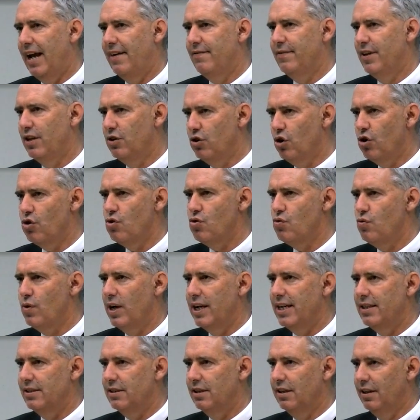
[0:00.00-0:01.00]
and they're not
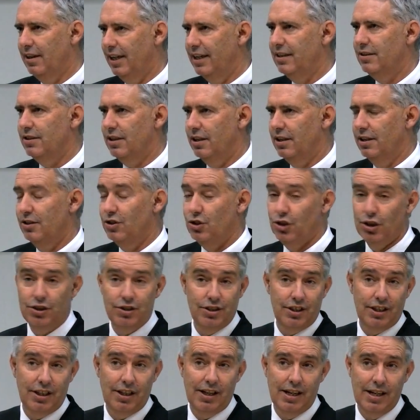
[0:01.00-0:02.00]
always linked
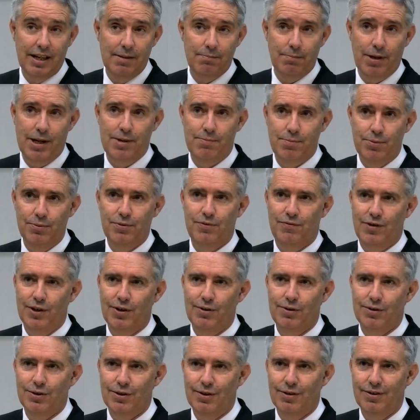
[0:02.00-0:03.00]
intrinsically in people's
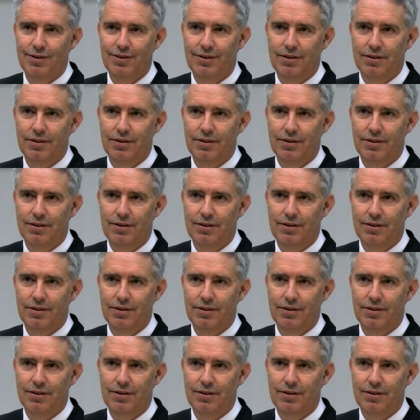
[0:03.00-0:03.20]
views.